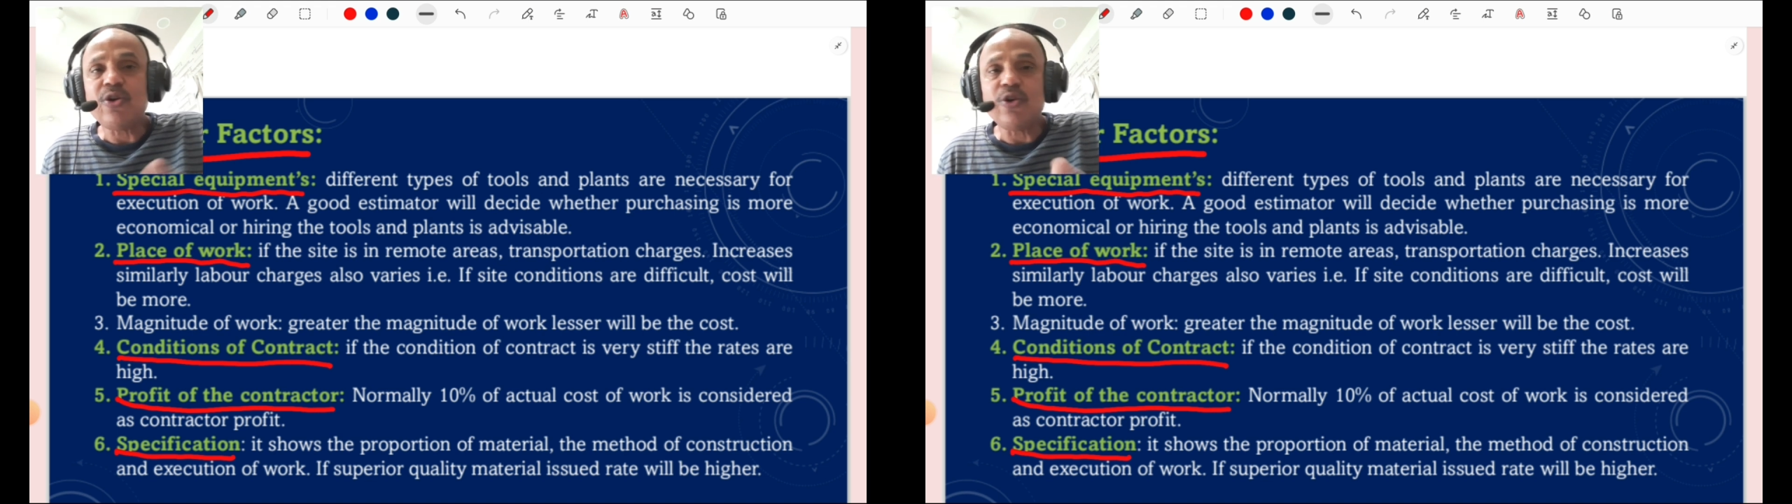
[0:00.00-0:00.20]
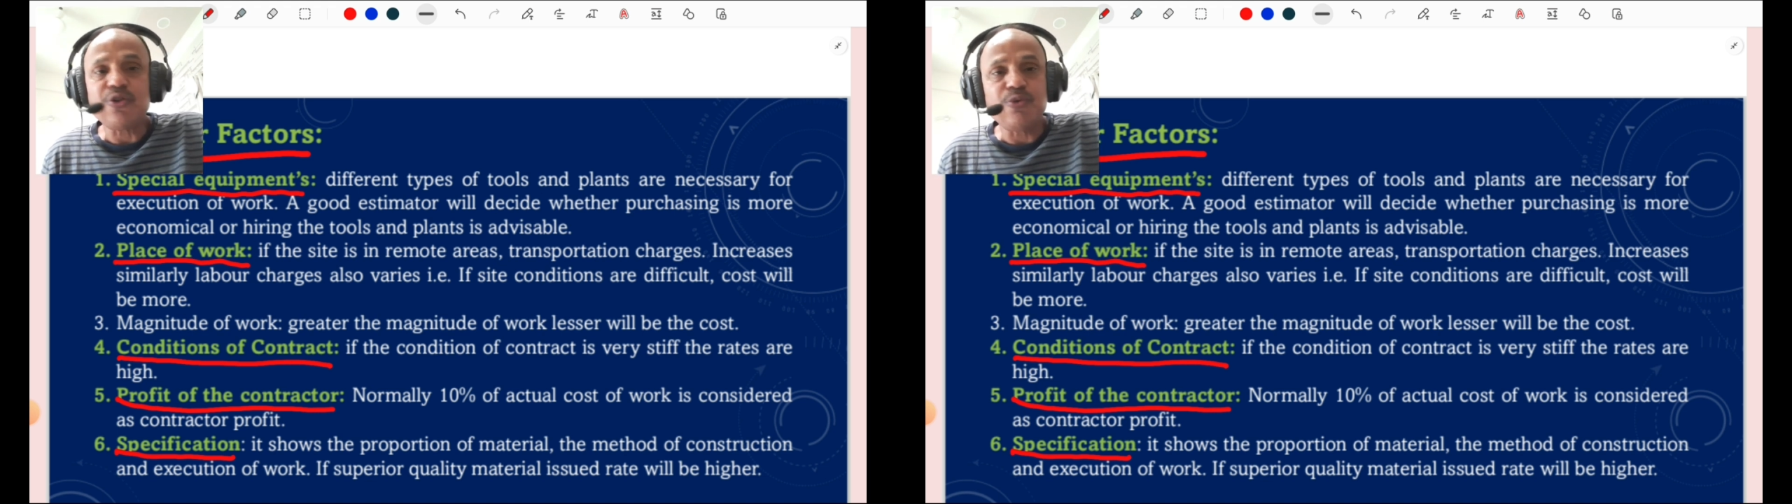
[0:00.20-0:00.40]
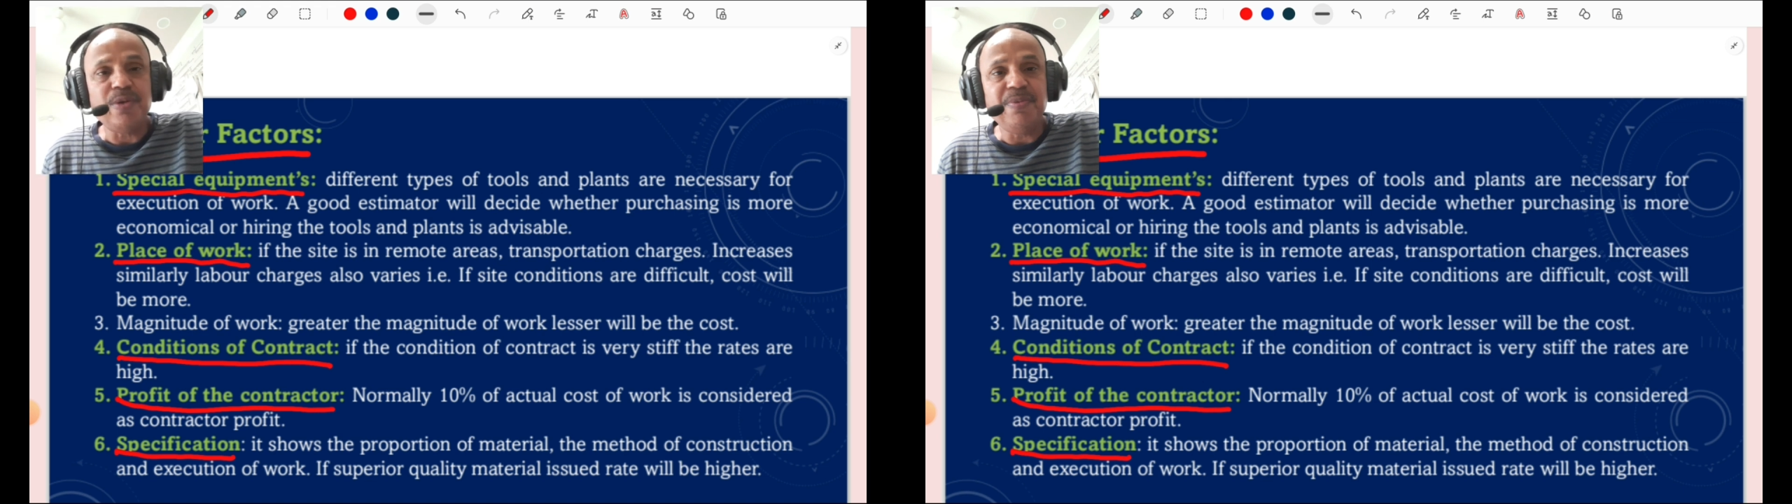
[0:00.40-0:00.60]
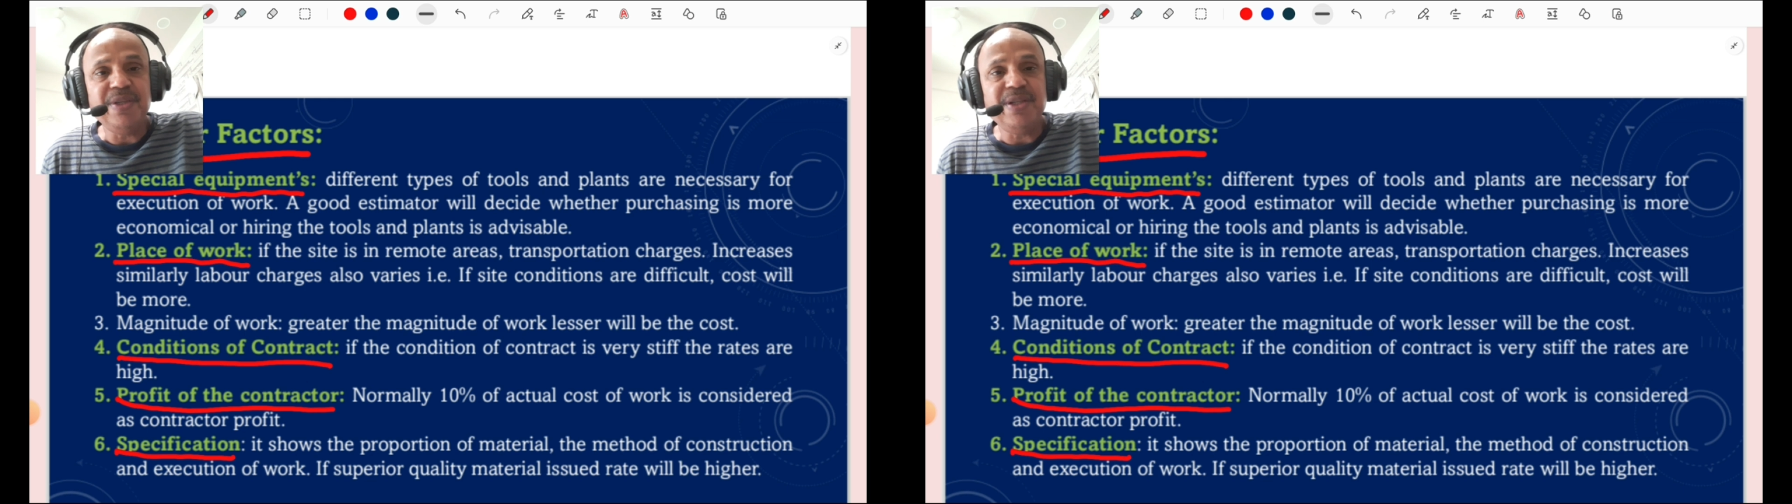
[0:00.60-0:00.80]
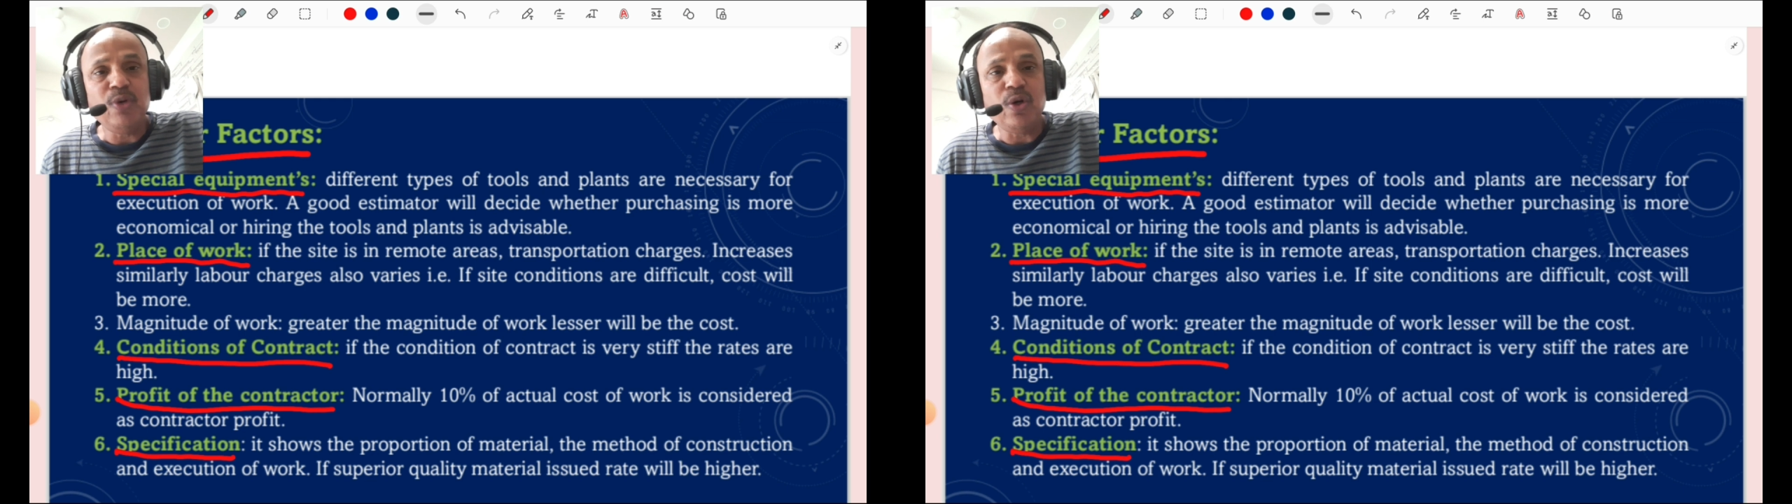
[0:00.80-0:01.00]
cost will be
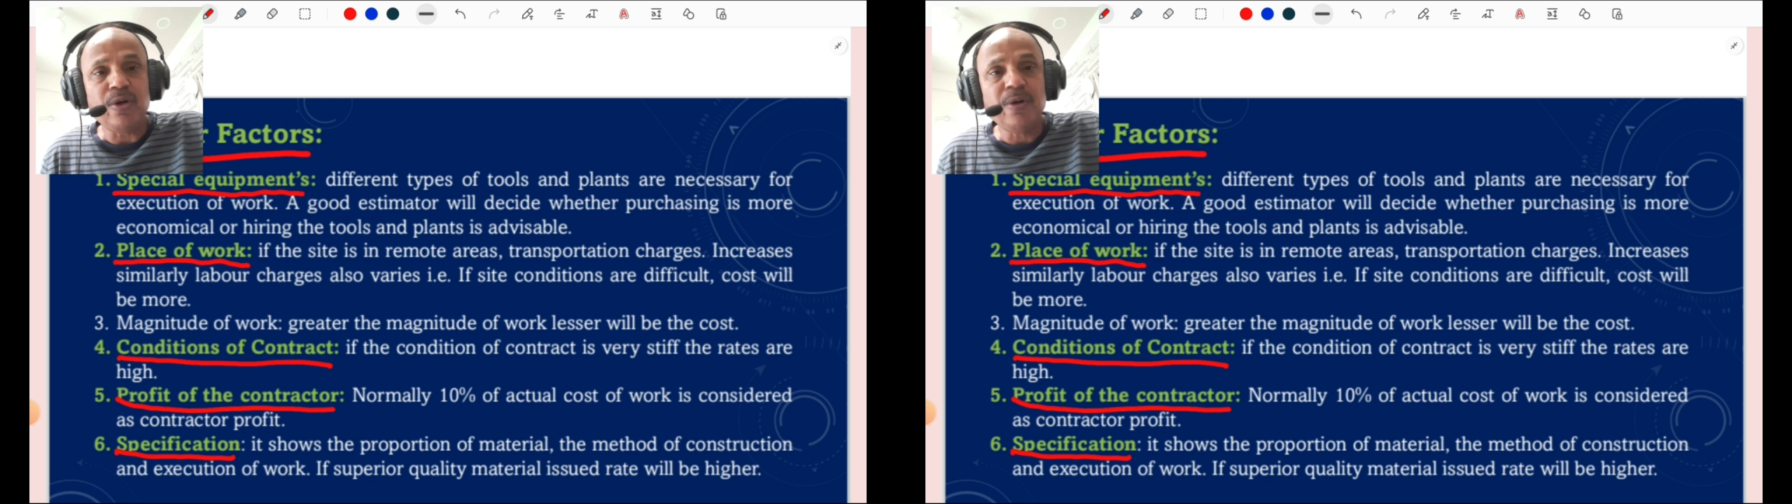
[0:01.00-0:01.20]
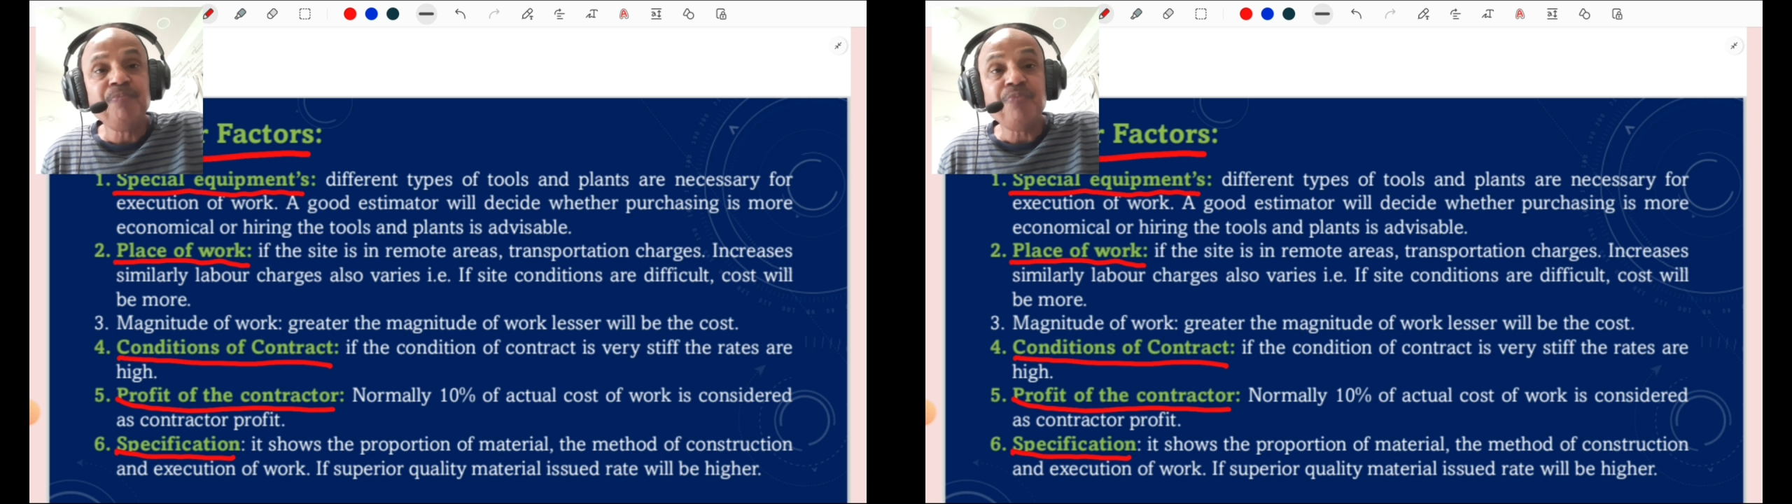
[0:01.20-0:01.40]
the more.